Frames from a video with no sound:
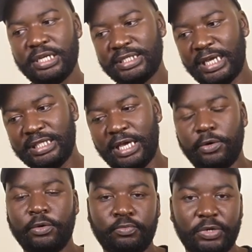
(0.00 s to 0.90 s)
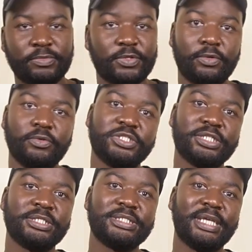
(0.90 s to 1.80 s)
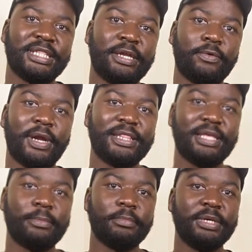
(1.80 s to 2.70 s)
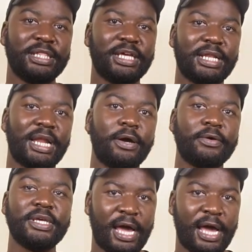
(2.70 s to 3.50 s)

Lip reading: take their on-prem solutions and then run them in the cloud.